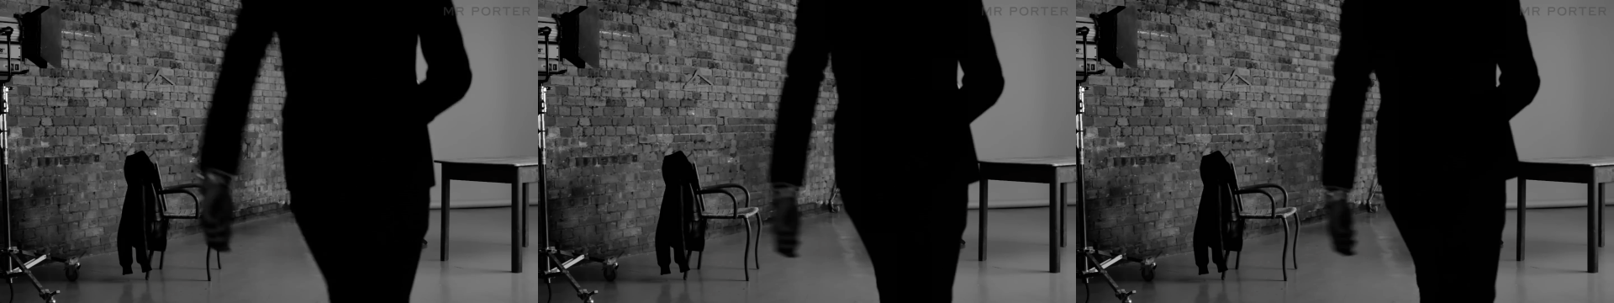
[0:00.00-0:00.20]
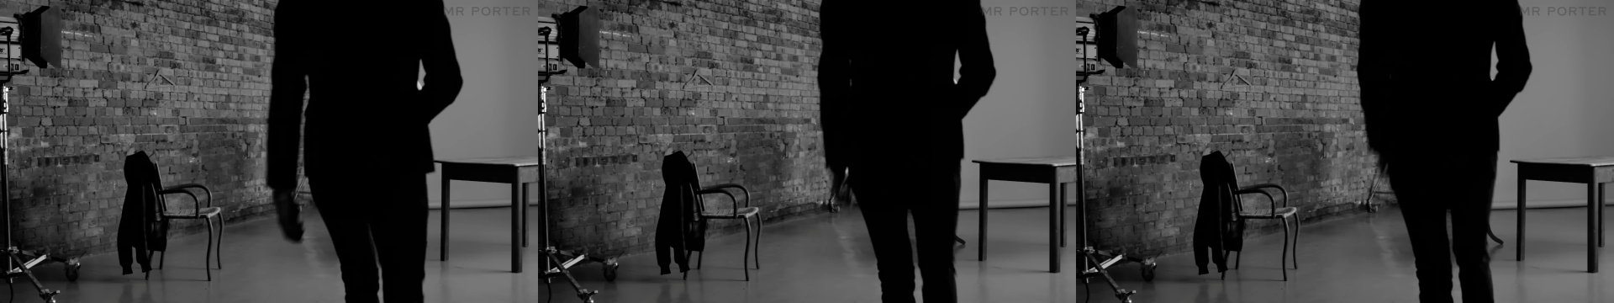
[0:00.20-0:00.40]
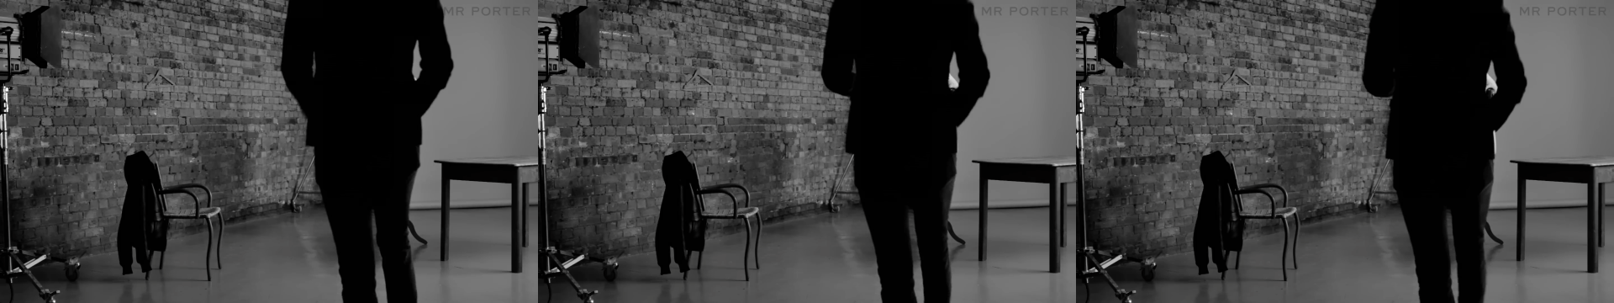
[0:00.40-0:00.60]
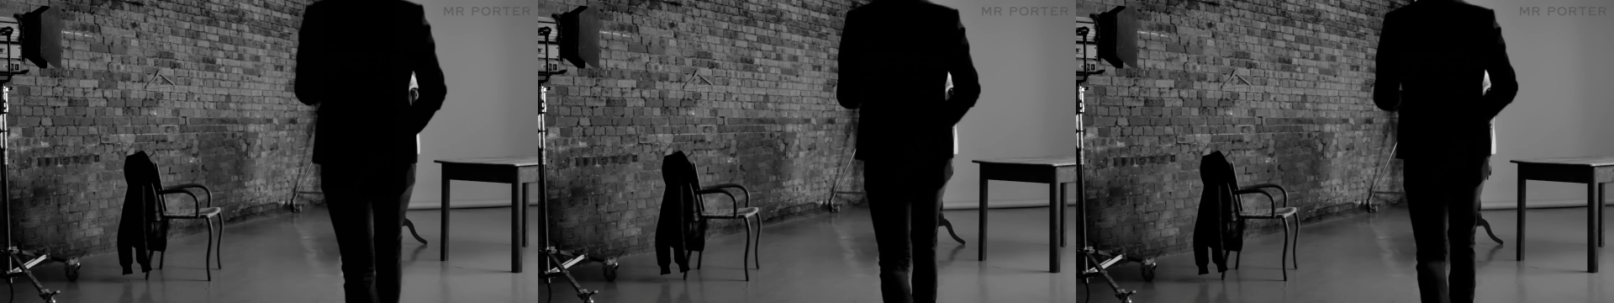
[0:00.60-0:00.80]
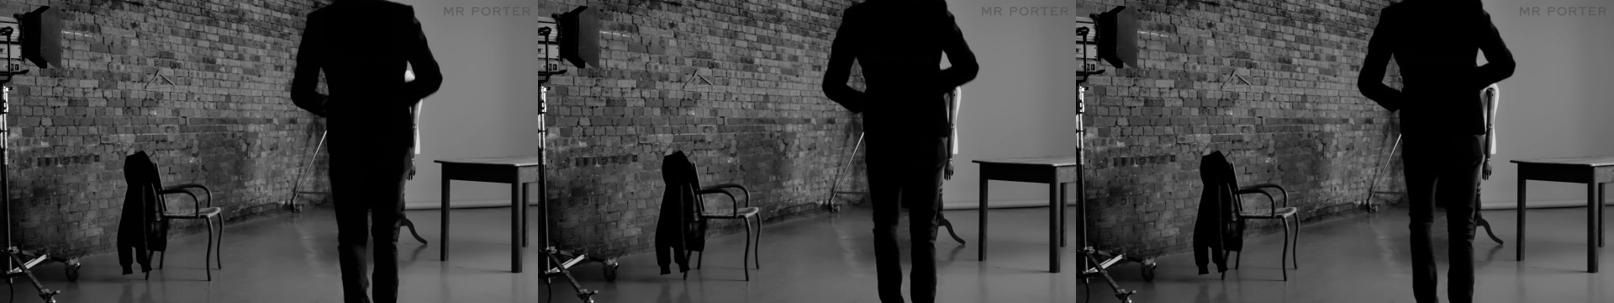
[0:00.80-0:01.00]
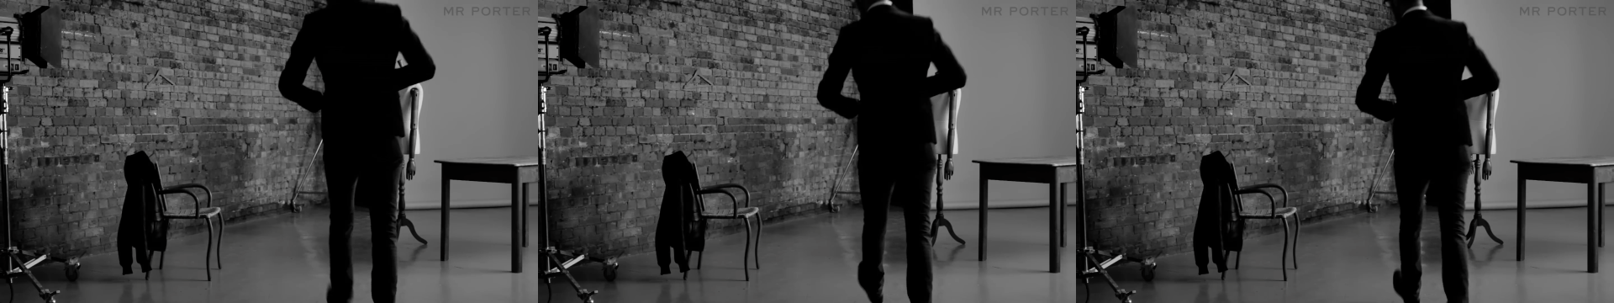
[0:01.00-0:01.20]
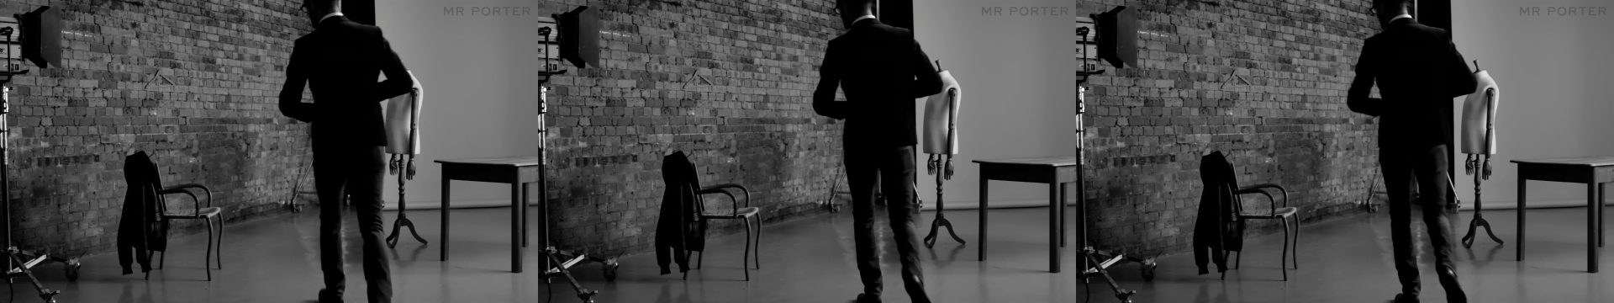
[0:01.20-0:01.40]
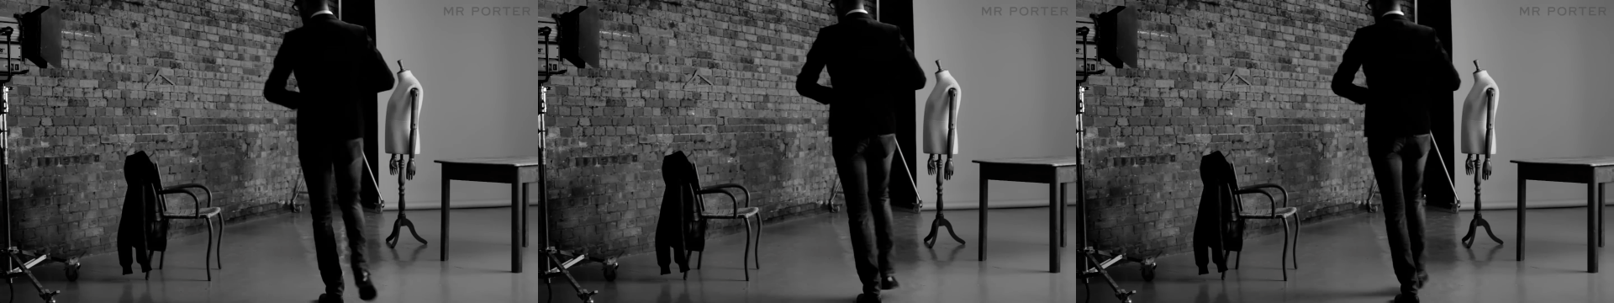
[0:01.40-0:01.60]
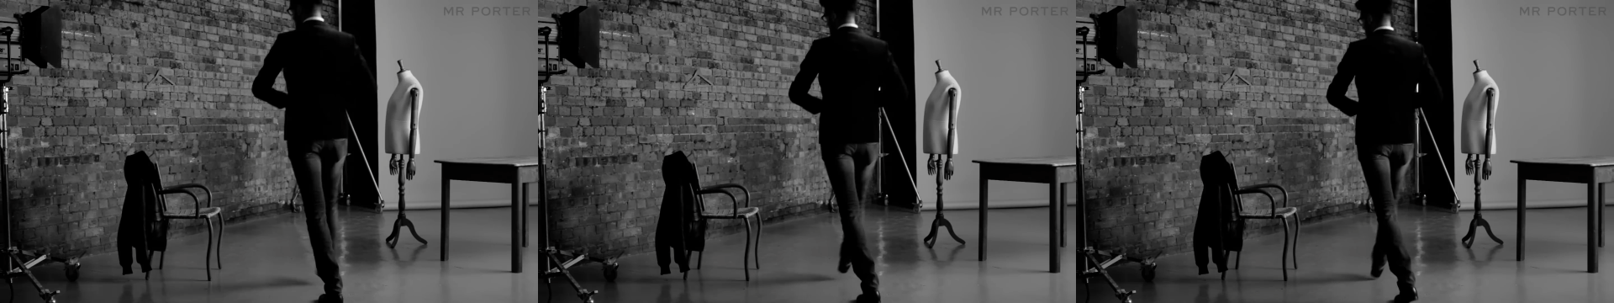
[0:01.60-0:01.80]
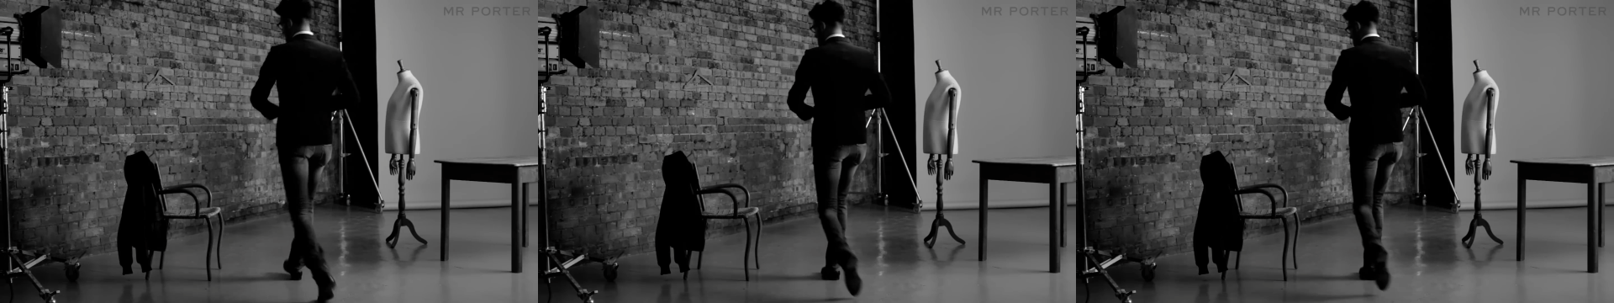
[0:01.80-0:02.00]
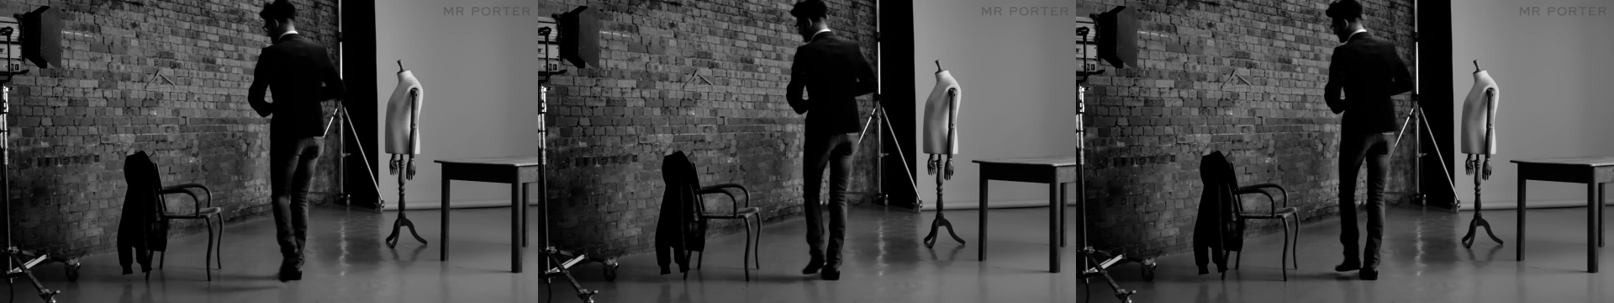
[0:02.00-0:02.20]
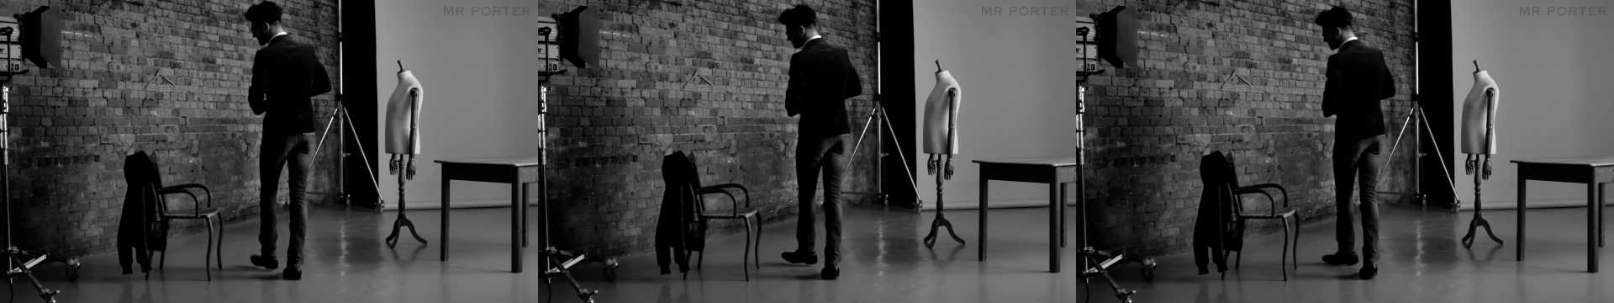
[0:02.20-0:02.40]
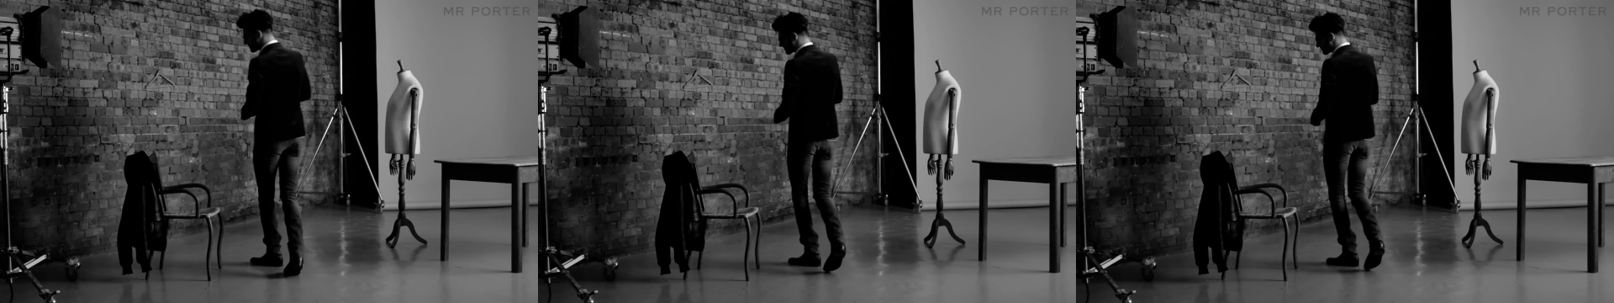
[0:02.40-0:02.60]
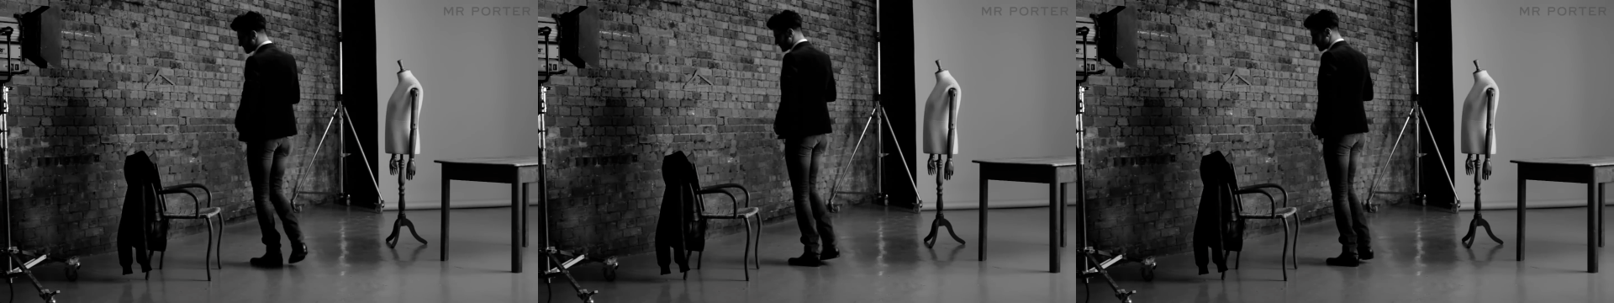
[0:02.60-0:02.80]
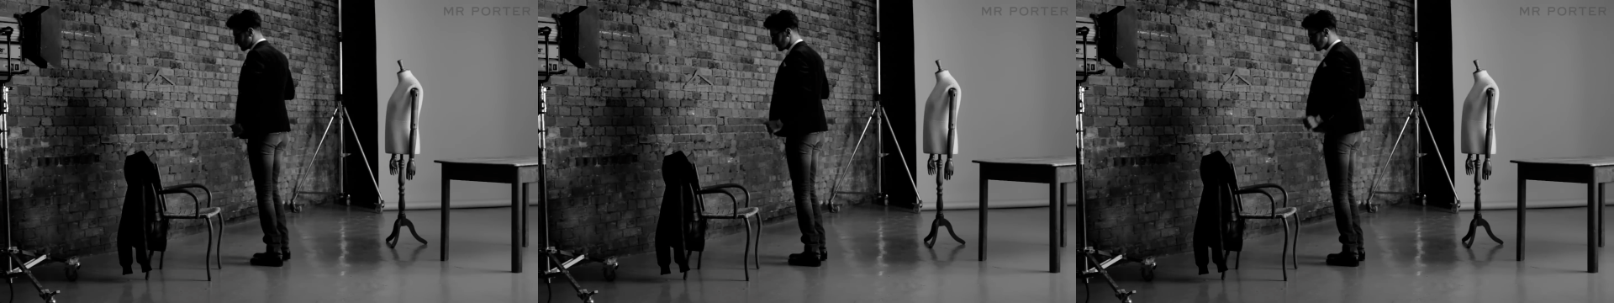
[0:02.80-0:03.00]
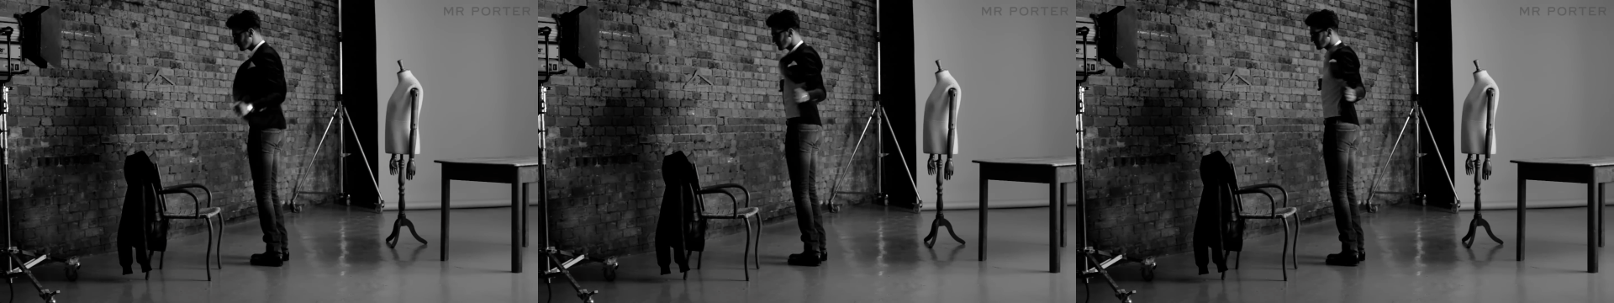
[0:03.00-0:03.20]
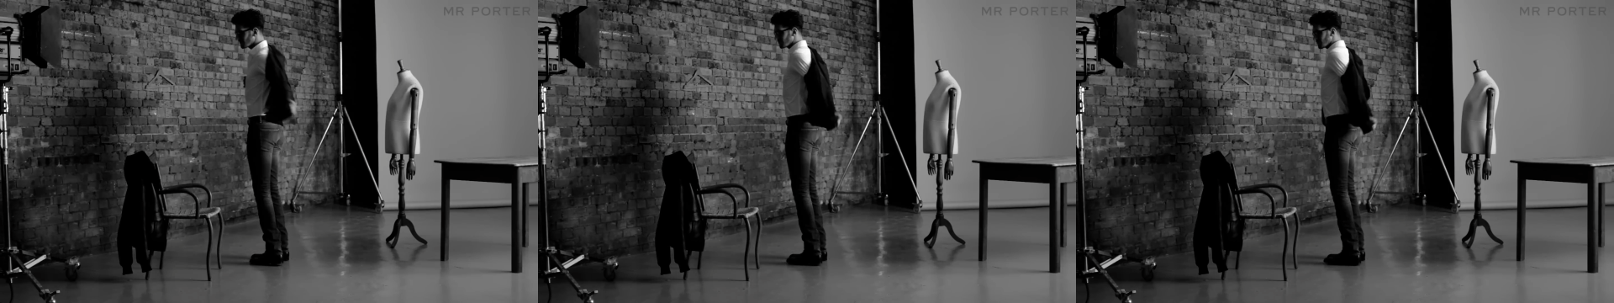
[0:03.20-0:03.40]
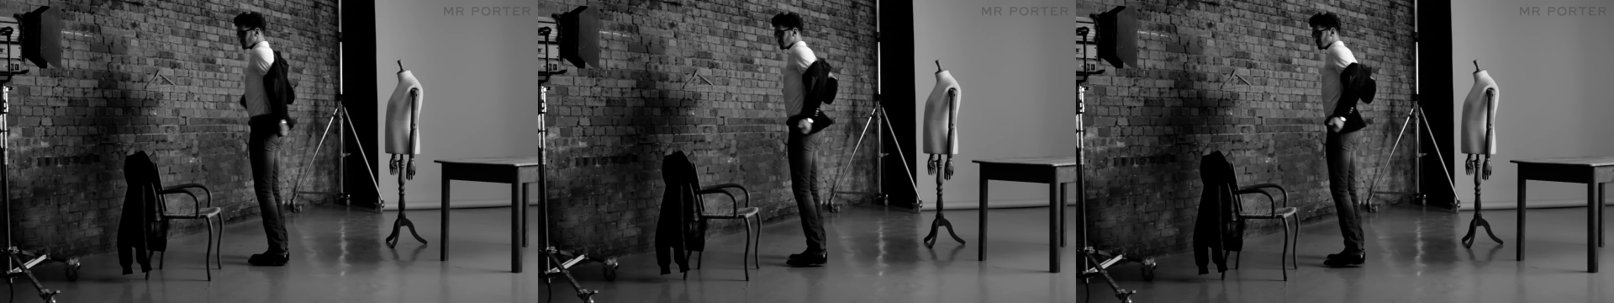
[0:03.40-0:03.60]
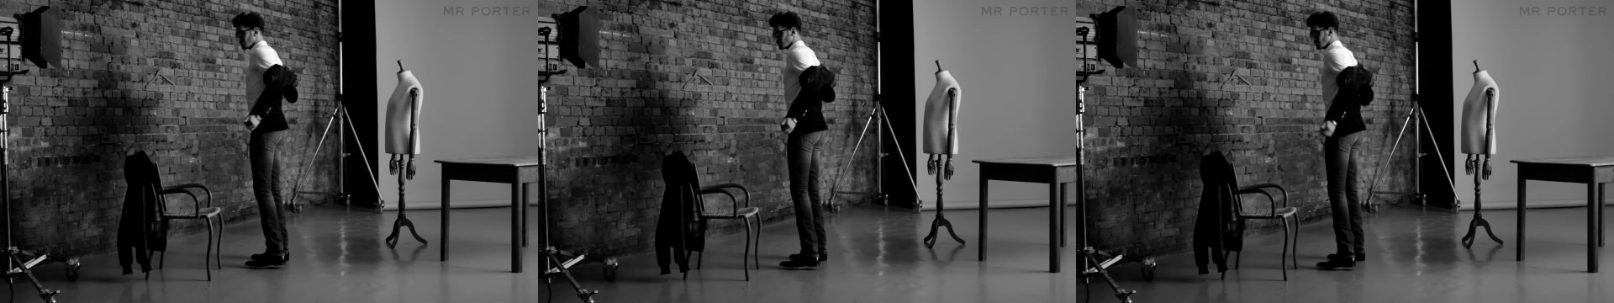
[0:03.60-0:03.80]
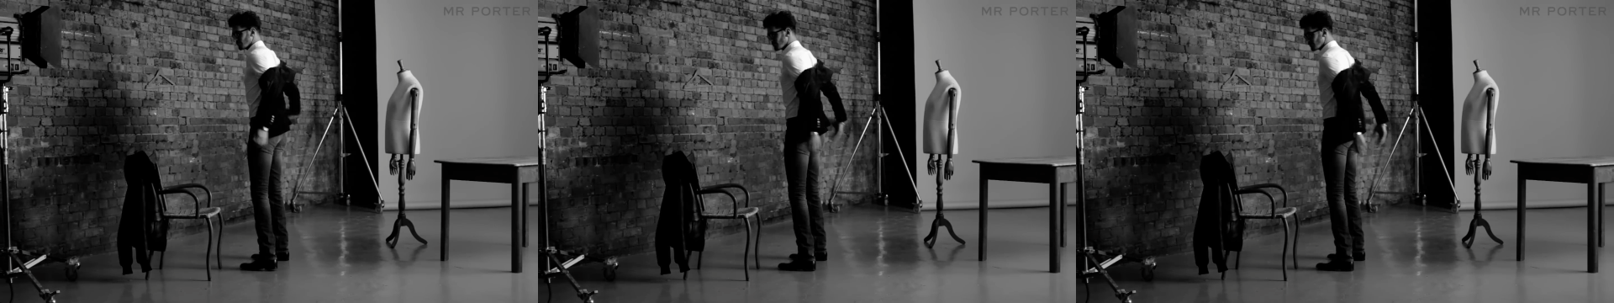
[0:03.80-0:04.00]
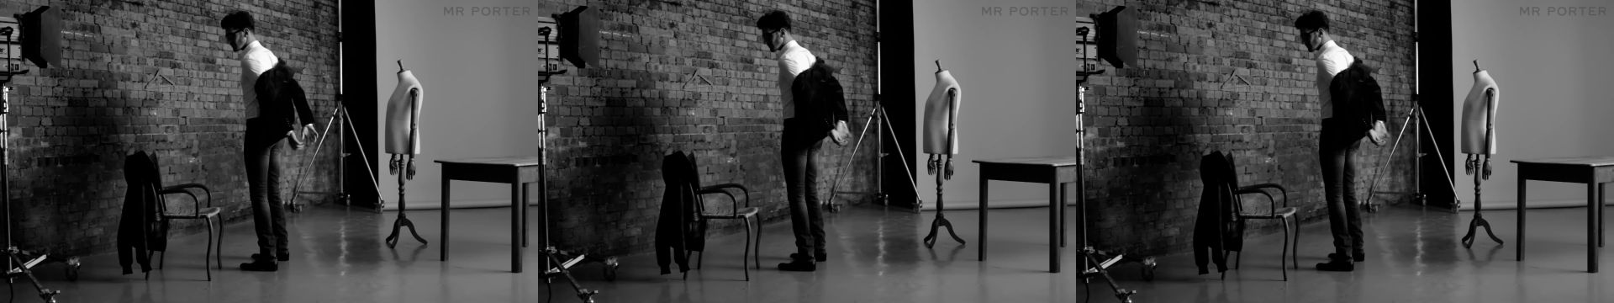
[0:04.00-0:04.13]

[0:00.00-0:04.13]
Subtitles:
Nobody's mouth can be seen.